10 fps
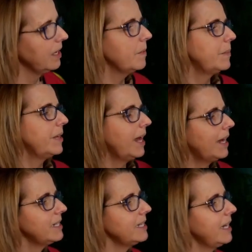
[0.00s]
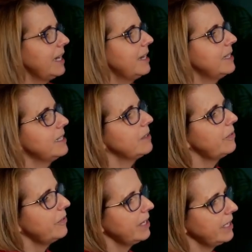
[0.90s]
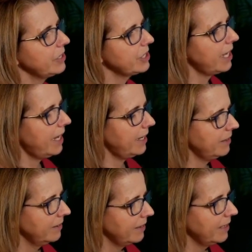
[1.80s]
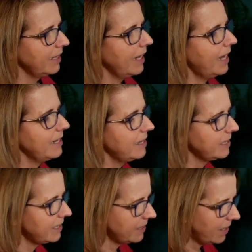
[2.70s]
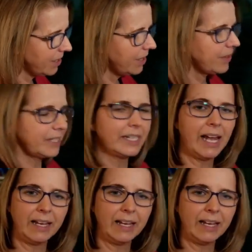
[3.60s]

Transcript: But the idea here, this is a finished 10 and this is another 10.